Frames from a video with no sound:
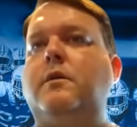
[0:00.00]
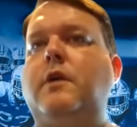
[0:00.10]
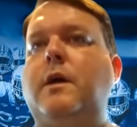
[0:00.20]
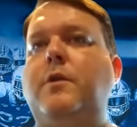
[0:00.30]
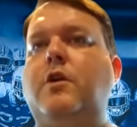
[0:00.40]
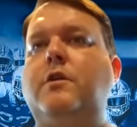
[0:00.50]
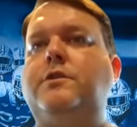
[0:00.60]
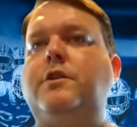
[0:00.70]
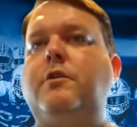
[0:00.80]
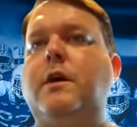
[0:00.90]
Greg
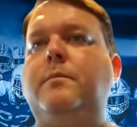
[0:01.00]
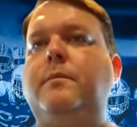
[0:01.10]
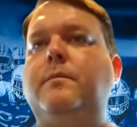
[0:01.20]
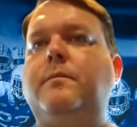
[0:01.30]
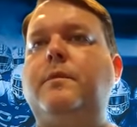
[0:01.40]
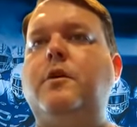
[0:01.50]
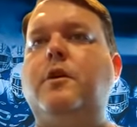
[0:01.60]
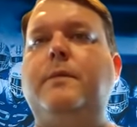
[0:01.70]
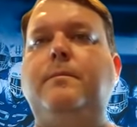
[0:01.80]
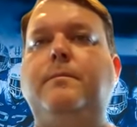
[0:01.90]
Barnes, you're up. Go
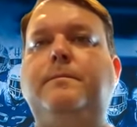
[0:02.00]
ahead.